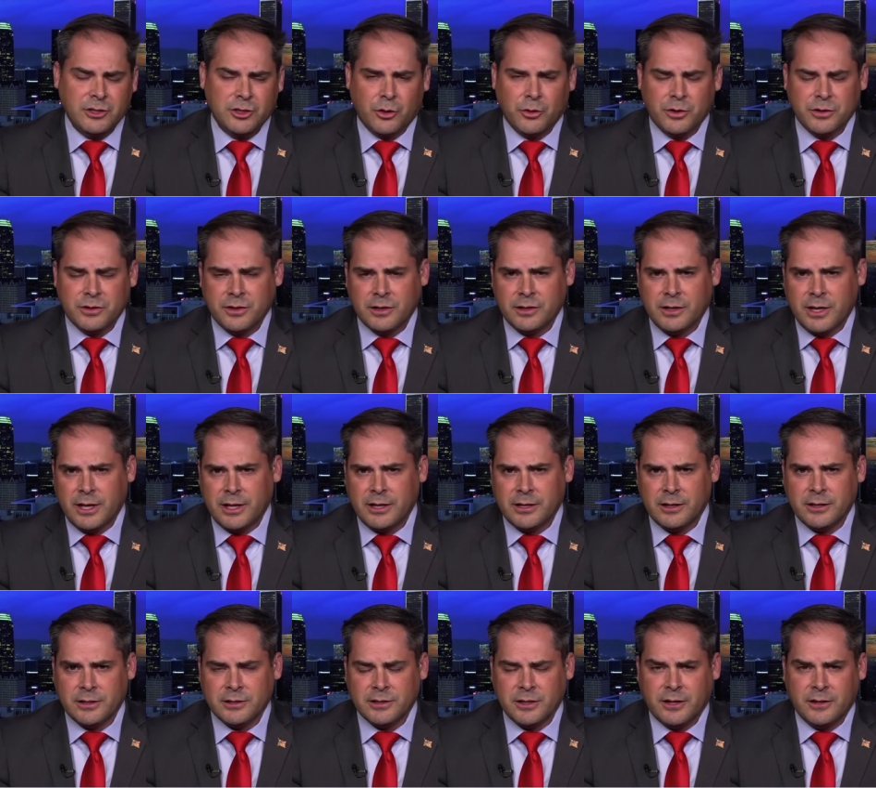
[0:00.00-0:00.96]
Show us the
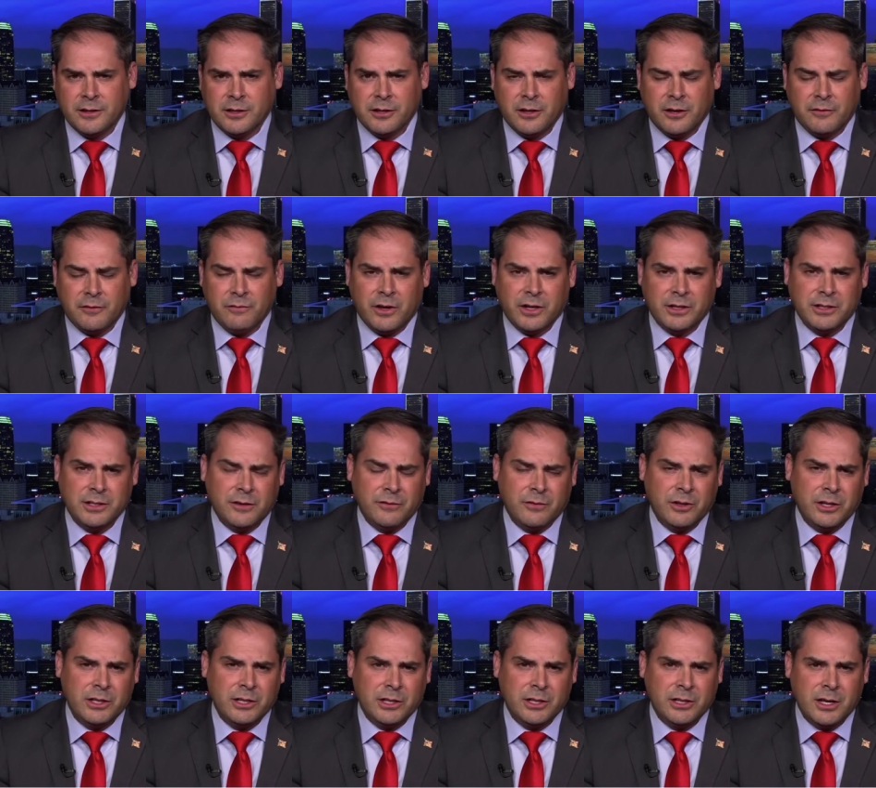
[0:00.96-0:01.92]
data and the
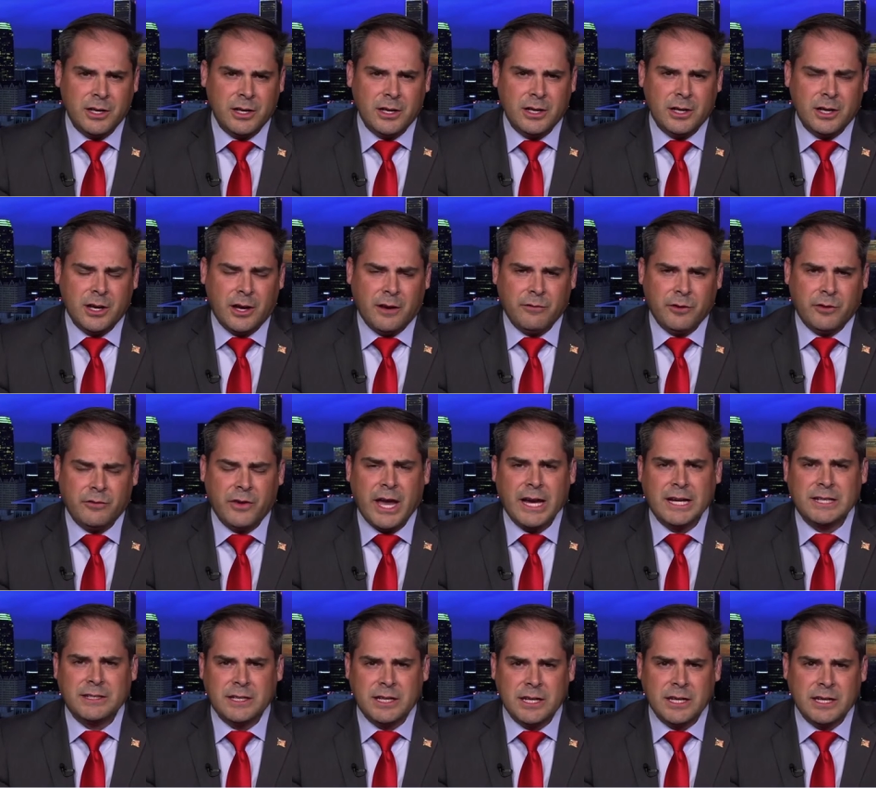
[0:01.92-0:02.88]
effectivity of the
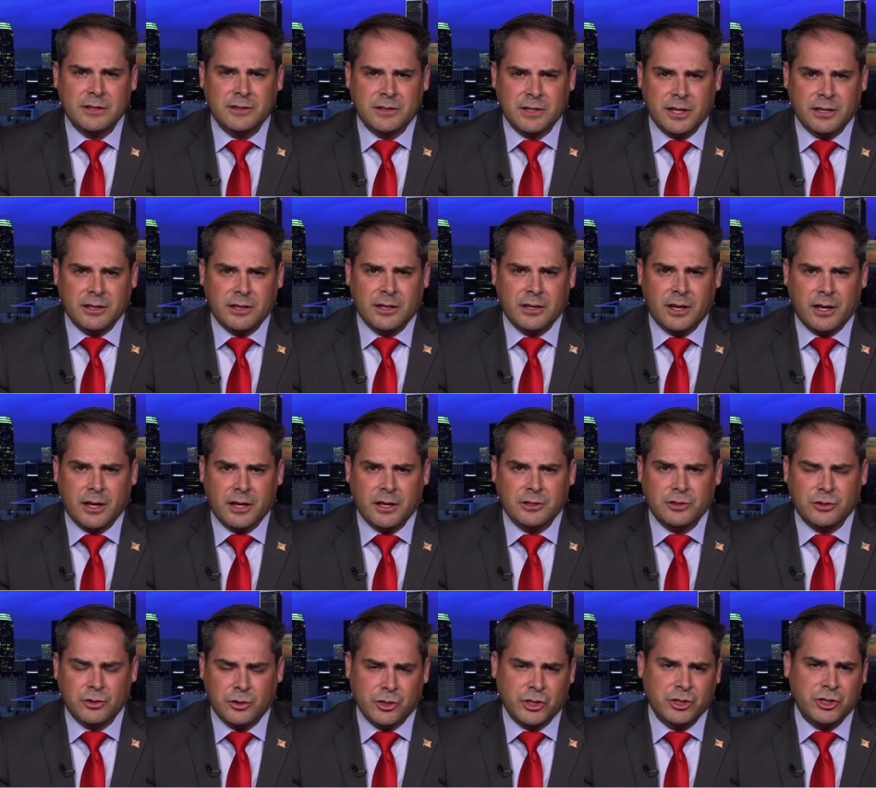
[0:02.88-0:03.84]
vaccines,
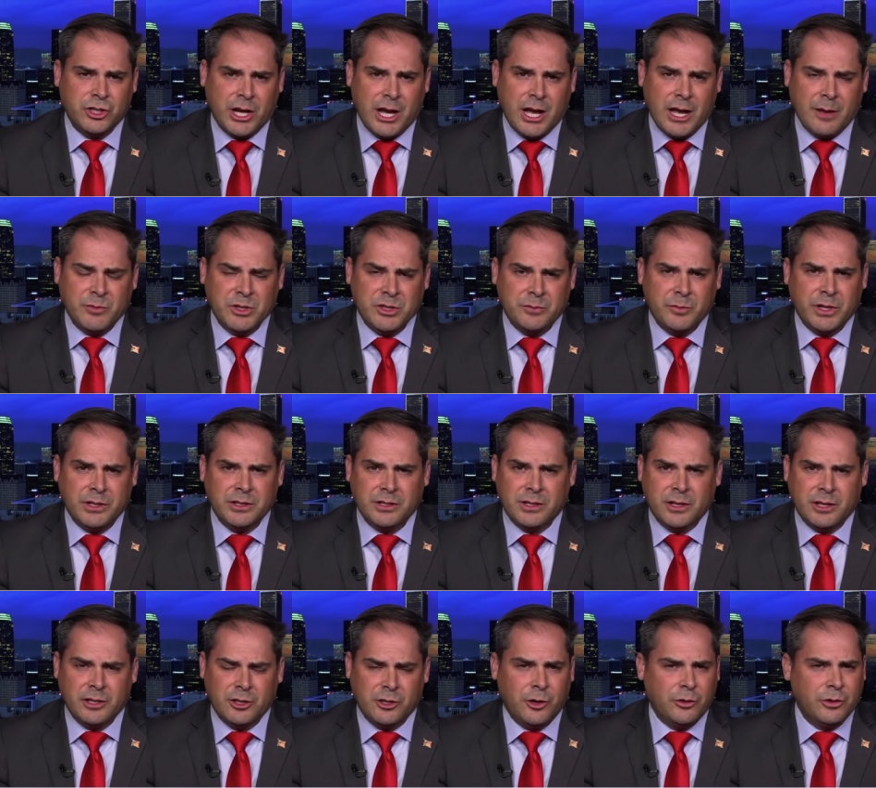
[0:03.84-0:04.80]
and do your jobs. But
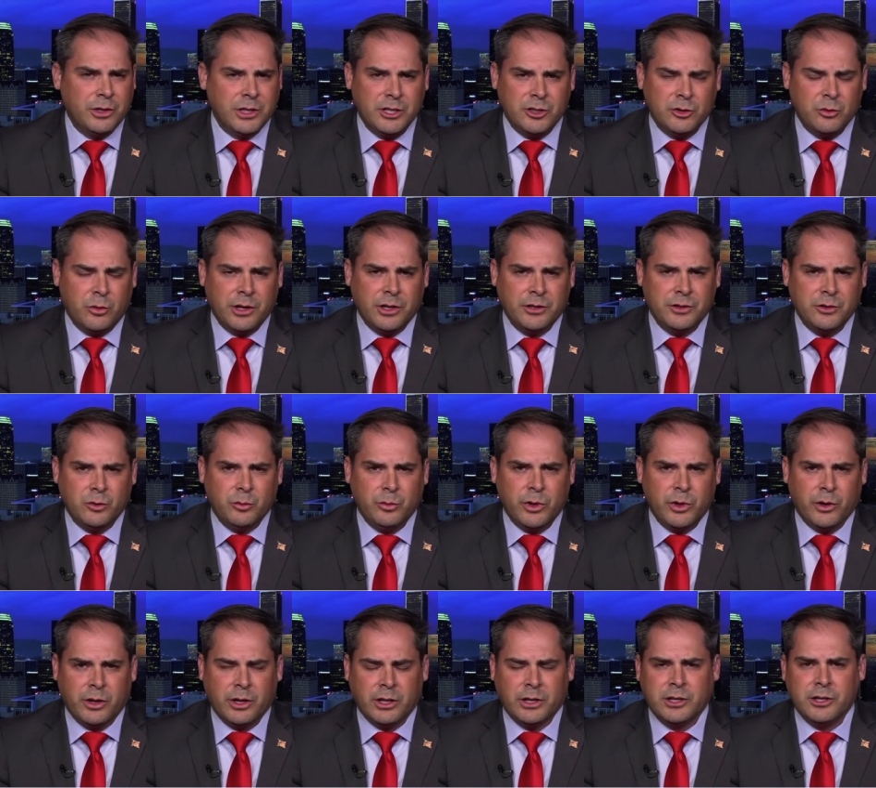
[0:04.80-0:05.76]
you don't need $22
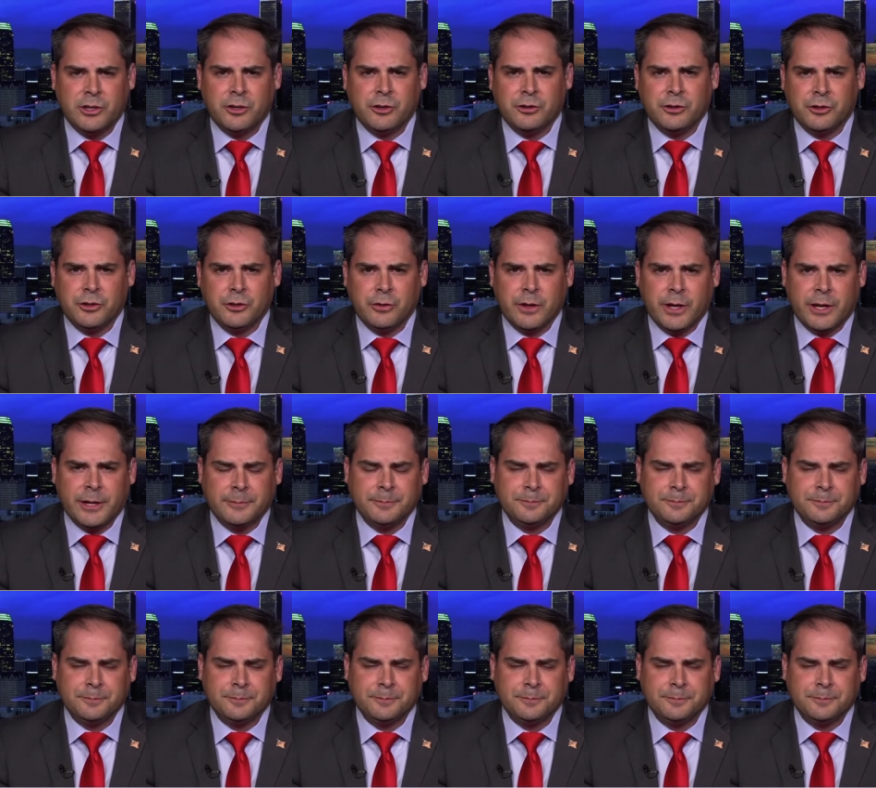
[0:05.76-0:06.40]
billion a year to do that.